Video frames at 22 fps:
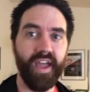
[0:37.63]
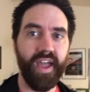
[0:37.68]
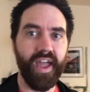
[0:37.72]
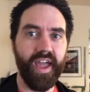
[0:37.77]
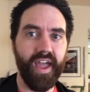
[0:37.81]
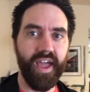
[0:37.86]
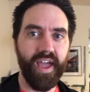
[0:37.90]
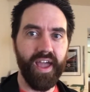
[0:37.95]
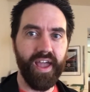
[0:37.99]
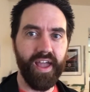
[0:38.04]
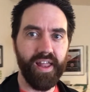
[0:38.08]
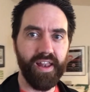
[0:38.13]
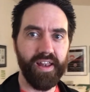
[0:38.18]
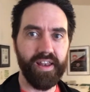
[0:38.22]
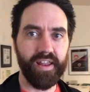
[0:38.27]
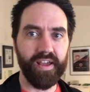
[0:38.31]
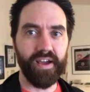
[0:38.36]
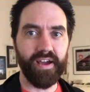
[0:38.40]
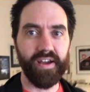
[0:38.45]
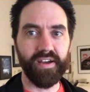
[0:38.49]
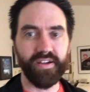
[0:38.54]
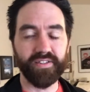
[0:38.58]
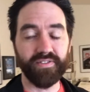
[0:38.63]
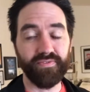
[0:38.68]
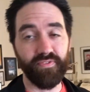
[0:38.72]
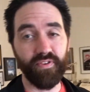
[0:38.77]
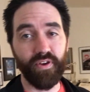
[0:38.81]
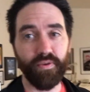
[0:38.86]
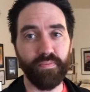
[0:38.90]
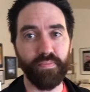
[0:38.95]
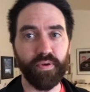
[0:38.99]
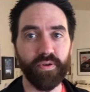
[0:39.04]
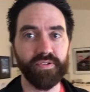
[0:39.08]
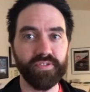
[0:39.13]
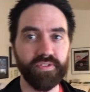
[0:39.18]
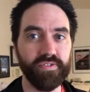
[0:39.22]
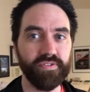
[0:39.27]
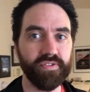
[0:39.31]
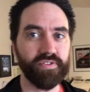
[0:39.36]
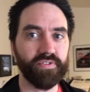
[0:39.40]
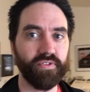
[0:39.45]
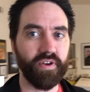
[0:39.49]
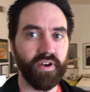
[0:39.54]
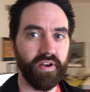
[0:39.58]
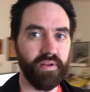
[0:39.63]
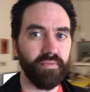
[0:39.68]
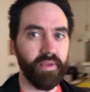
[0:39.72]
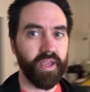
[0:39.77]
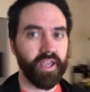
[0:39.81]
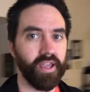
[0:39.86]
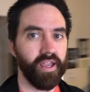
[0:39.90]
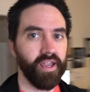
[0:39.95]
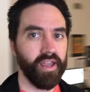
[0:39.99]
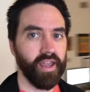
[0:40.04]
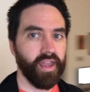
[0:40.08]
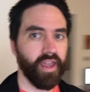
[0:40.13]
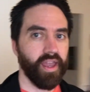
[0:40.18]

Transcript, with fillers: And uh, it's a very personal story to me